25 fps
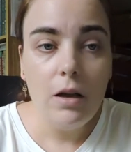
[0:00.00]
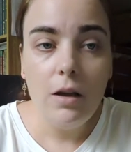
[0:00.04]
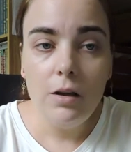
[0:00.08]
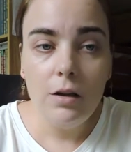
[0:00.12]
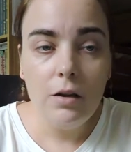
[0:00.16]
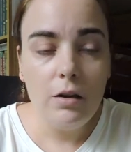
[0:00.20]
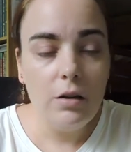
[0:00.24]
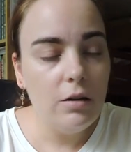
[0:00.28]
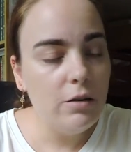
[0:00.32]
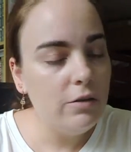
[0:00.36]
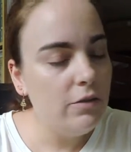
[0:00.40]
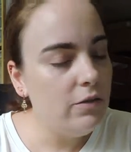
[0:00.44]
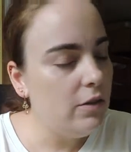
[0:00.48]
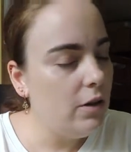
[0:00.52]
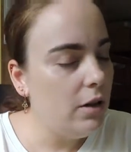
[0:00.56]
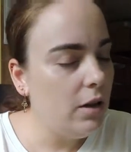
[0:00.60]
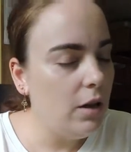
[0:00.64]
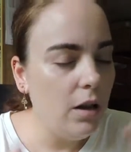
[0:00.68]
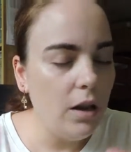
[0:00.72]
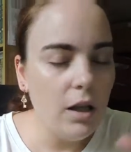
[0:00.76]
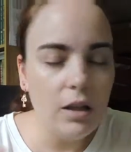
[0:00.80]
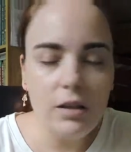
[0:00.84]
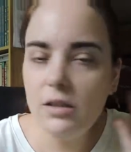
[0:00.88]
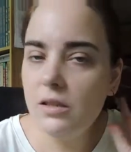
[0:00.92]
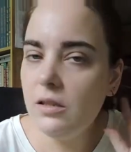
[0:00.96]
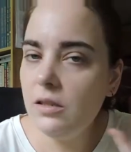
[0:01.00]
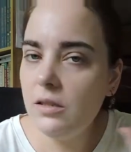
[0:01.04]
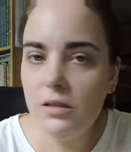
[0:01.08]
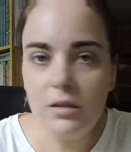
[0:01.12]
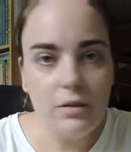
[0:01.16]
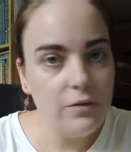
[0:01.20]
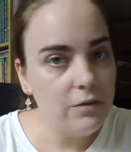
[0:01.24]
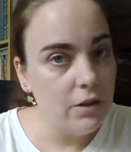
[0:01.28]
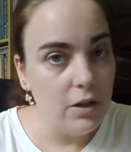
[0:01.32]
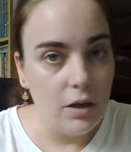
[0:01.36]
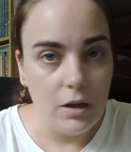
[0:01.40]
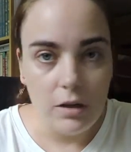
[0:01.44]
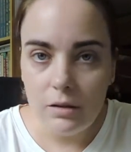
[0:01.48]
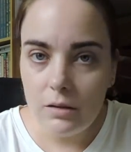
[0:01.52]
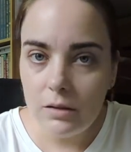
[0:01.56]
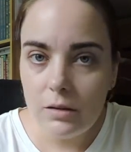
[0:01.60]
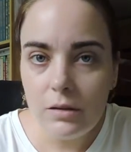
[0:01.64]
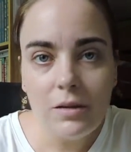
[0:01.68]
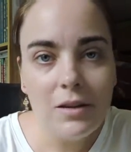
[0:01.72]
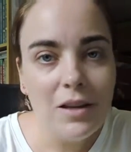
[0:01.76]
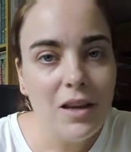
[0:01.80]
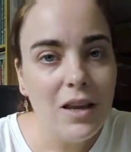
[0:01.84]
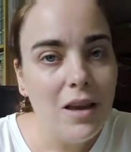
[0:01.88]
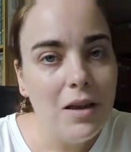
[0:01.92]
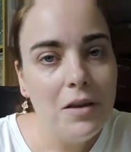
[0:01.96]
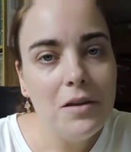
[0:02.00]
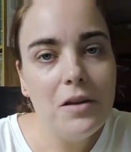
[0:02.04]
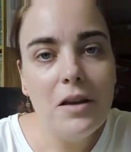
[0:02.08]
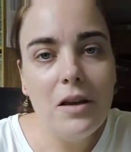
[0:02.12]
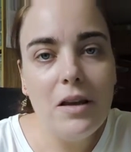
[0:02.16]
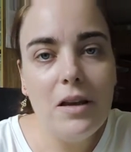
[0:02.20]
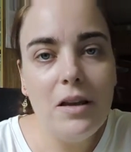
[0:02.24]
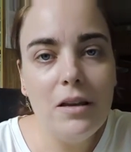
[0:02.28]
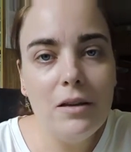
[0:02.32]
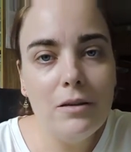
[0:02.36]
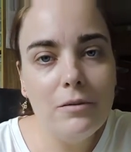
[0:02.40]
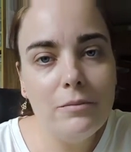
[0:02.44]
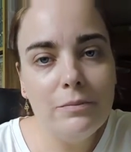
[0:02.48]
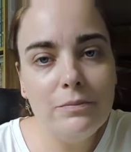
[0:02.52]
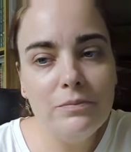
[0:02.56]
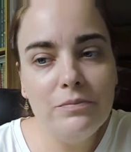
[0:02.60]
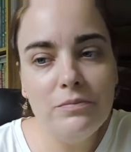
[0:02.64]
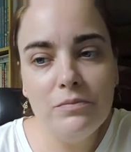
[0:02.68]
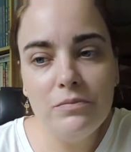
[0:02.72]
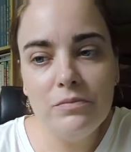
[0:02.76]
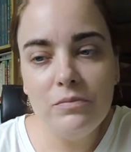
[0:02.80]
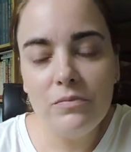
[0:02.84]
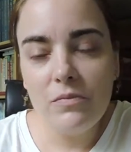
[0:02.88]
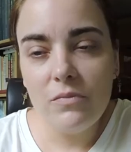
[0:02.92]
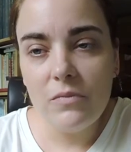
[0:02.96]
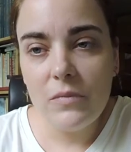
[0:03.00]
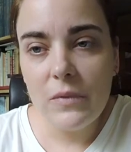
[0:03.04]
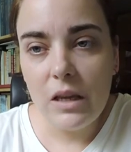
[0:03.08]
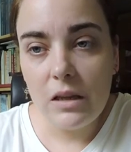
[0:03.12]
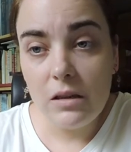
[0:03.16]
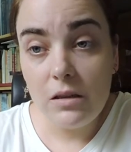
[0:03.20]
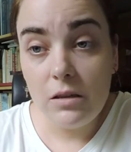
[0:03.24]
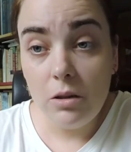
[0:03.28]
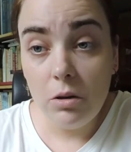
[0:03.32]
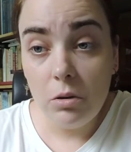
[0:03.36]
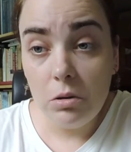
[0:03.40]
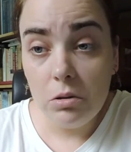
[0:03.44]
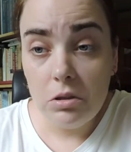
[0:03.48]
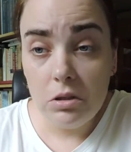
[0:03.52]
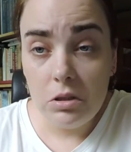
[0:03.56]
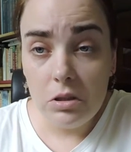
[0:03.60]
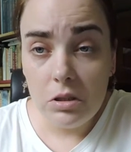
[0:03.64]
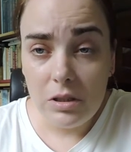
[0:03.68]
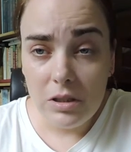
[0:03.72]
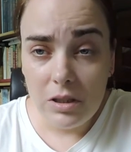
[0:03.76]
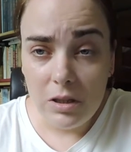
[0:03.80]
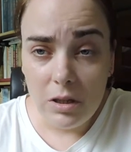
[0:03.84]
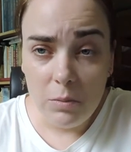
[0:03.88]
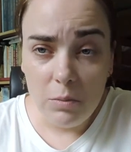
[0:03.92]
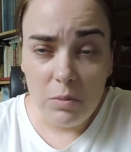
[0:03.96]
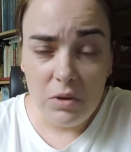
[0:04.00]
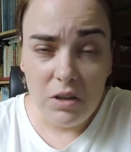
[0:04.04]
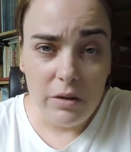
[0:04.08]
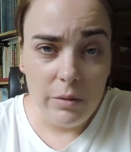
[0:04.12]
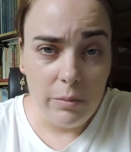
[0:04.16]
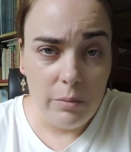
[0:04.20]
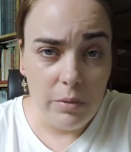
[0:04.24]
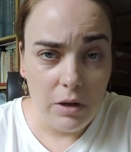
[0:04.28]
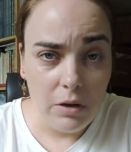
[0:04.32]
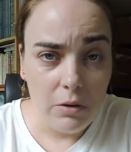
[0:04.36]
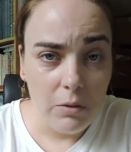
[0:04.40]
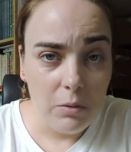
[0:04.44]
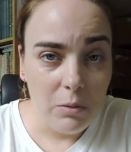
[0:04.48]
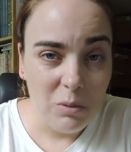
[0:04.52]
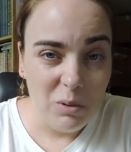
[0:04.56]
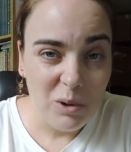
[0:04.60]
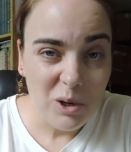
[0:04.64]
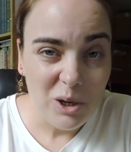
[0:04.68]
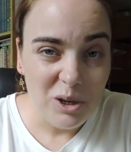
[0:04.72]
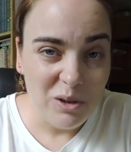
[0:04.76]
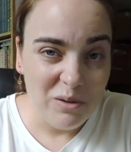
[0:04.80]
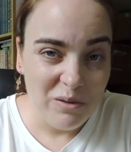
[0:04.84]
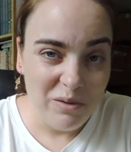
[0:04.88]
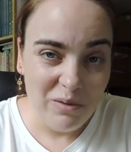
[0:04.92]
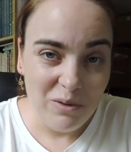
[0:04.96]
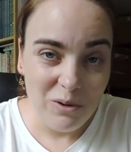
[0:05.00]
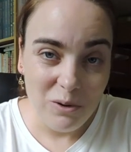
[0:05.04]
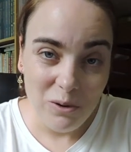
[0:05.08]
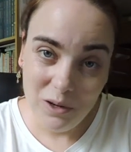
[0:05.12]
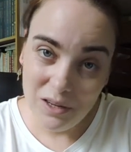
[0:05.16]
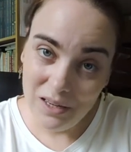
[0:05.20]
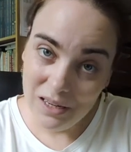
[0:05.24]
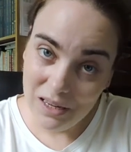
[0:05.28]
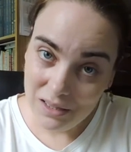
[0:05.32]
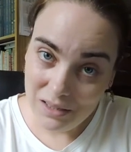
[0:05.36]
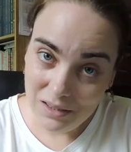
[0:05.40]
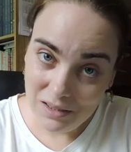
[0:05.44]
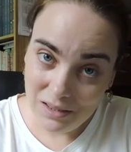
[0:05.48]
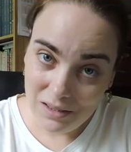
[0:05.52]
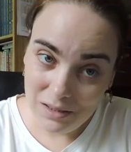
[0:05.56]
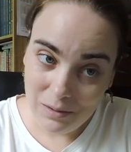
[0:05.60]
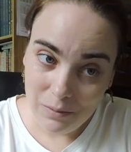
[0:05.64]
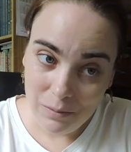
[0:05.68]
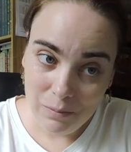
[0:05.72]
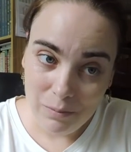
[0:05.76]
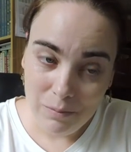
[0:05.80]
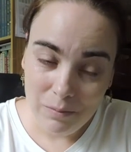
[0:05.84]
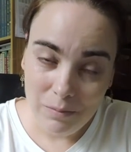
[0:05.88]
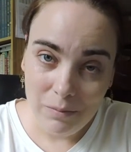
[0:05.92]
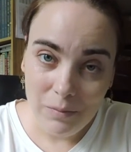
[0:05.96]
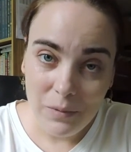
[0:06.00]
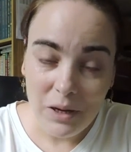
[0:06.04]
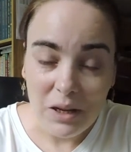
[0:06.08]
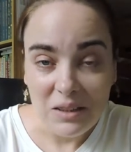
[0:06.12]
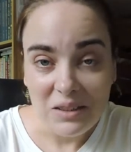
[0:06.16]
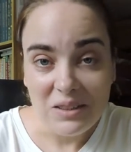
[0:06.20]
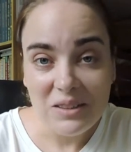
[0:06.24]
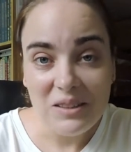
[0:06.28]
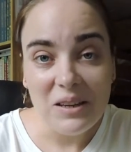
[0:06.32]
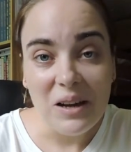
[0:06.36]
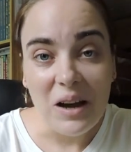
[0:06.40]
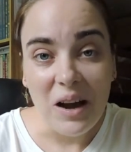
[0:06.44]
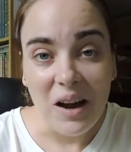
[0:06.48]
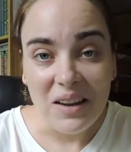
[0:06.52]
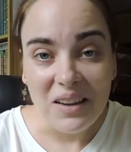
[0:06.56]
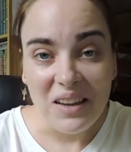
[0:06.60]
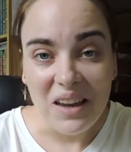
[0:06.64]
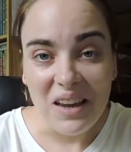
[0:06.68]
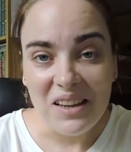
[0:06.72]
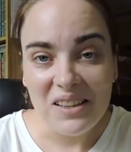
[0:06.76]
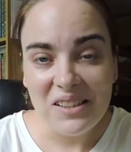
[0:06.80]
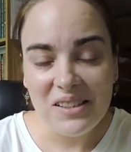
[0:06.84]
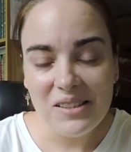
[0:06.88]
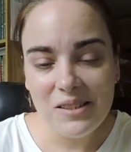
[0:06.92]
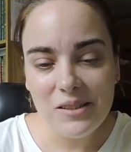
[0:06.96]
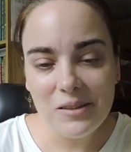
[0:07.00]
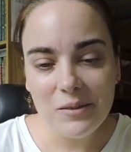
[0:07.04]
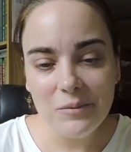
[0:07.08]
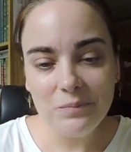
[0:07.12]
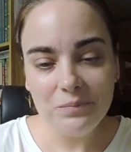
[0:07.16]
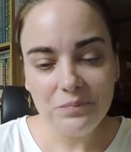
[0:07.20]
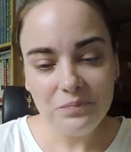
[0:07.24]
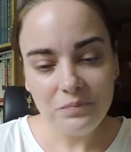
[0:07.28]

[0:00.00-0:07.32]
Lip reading: of lots of things. So it's just going to be a bigger one for next month, I guess.